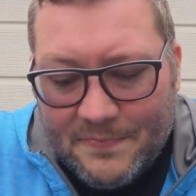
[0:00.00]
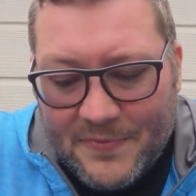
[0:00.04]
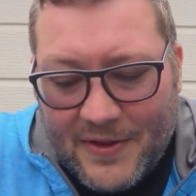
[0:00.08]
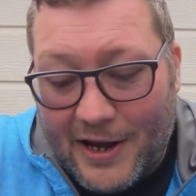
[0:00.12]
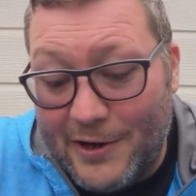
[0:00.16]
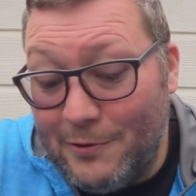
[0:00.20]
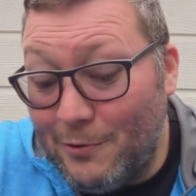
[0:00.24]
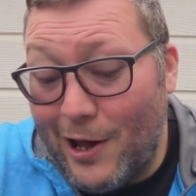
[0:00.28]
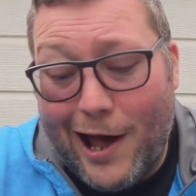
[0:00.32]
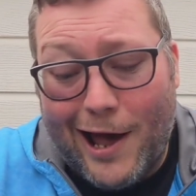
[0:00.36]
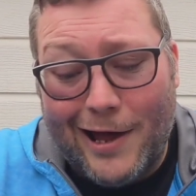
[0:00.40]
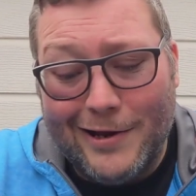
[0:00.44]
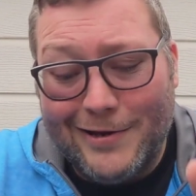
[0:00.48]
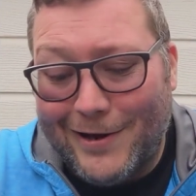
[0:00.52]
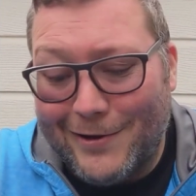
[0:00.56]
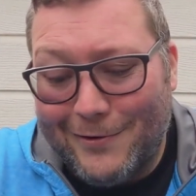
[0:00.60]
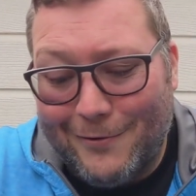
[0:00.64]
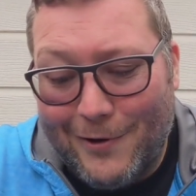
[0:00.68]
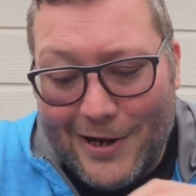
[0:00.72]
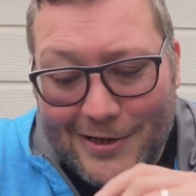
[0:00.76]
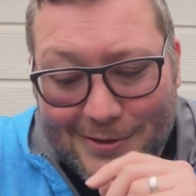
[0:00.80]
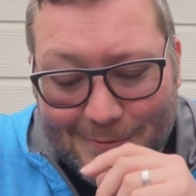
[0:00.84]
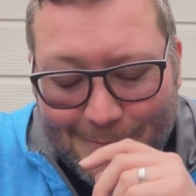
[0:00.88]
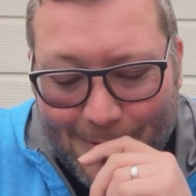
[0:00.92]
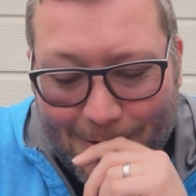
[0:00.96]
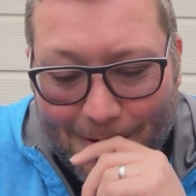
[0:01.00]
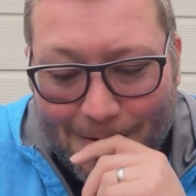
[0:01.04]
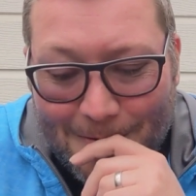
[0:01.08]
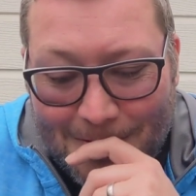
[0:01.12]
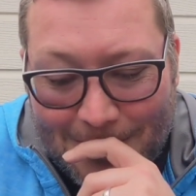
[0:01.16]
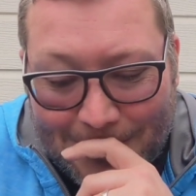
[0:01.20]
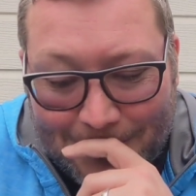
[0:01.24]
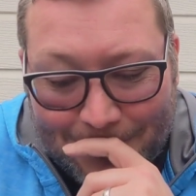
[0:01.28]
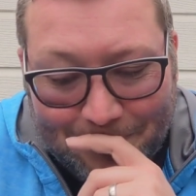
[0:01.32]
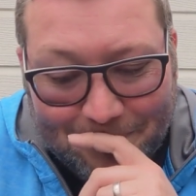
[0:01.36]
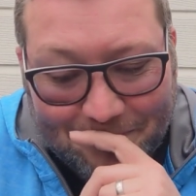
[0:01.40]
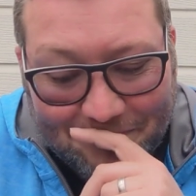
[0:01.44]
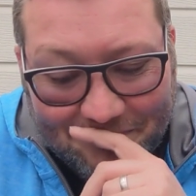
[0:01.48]
Anyway, I digress. But
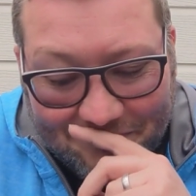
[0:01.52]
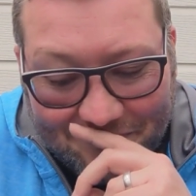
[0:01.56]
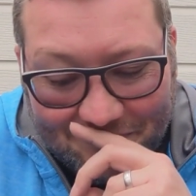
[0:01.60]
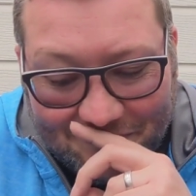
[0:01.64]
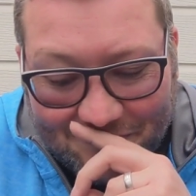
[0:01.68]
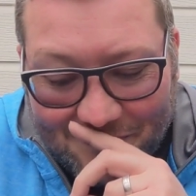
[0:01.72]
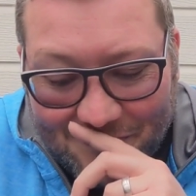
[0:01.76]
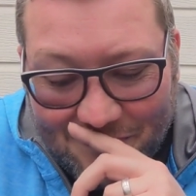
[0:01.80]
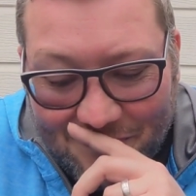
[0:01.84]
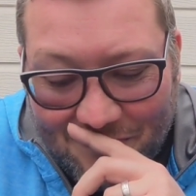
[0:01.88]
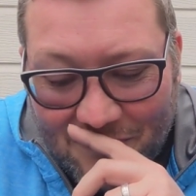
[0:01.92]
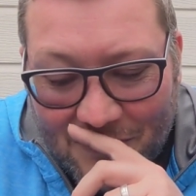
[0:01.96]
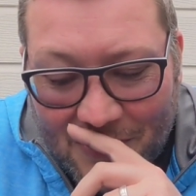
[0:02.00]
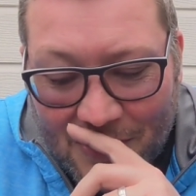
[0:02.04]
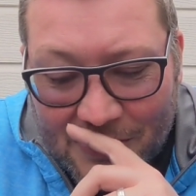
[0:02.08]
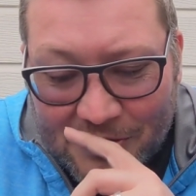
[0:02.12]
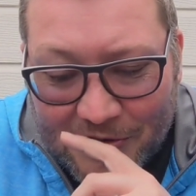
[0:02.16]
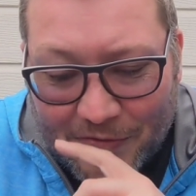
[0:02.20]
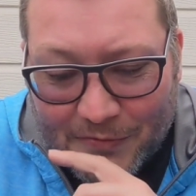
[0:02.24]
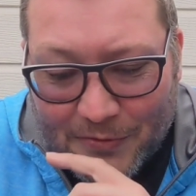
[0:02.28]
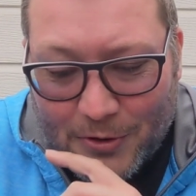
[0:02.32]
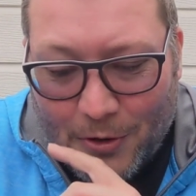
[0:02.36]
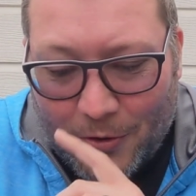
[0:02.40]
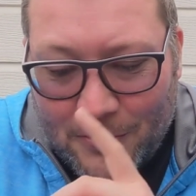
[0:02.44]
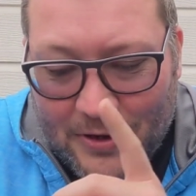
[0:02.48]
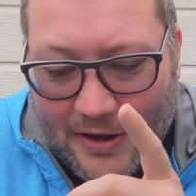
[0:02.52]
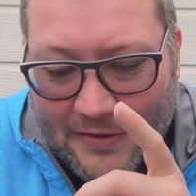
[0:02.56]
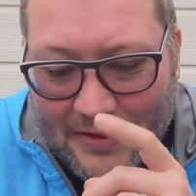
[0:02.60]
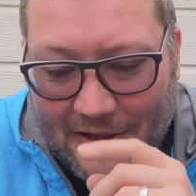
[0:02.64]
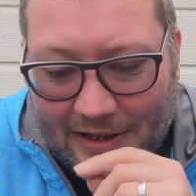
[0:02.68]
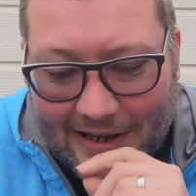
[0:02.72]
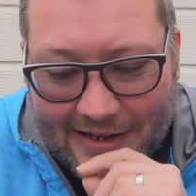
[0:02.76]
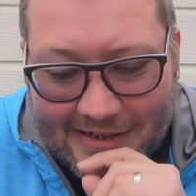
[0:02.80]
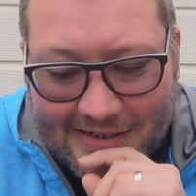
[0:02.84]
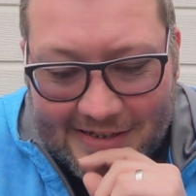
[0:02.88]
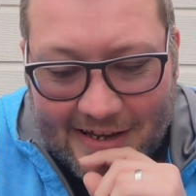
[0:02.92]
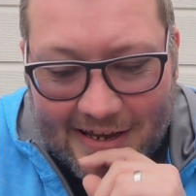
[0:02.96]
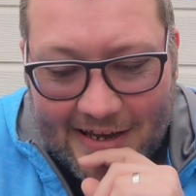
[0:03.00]
so if we go down the
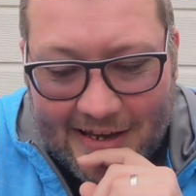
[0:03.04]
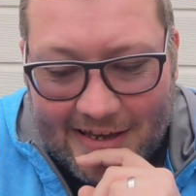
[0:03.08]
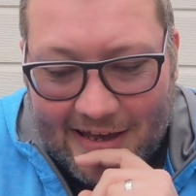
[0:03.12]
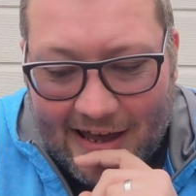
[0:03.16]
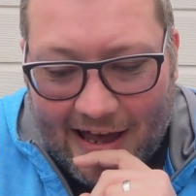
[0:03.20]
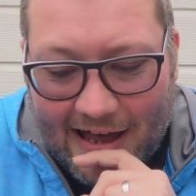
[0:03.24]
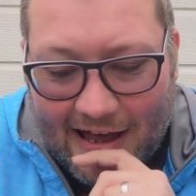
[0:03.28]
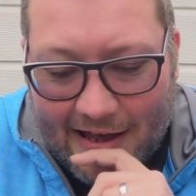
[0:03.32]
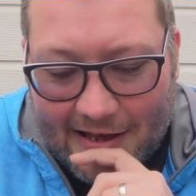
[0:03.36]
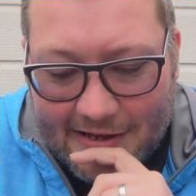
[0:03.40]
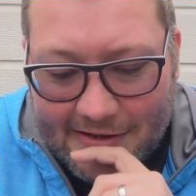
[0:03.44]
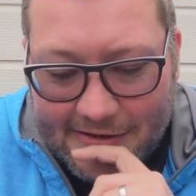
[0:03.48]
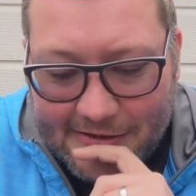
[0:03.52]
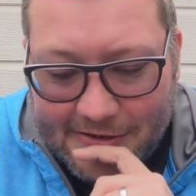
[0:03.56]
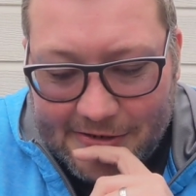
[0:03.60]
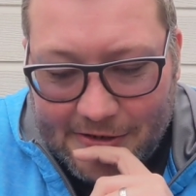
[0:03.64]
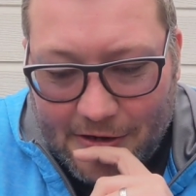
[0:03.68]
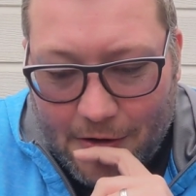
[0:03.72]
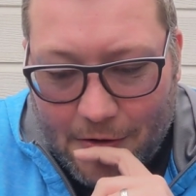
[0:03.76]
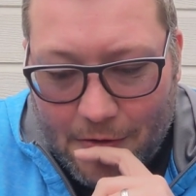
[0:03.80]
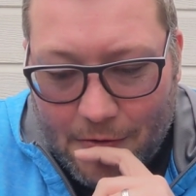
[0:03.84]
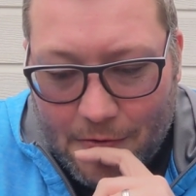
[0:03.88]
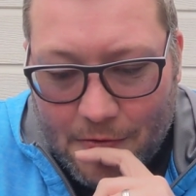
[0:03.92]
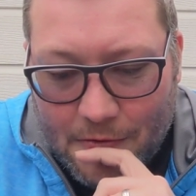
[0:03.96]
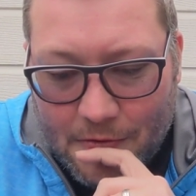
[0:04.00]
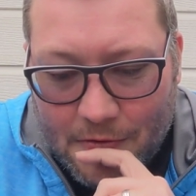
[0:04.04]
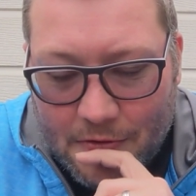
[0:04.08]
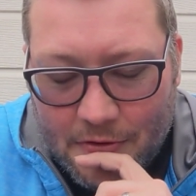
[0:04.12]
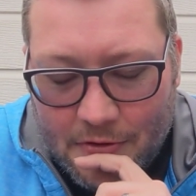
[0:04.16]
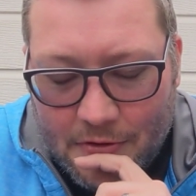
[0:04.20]
list here, guys, so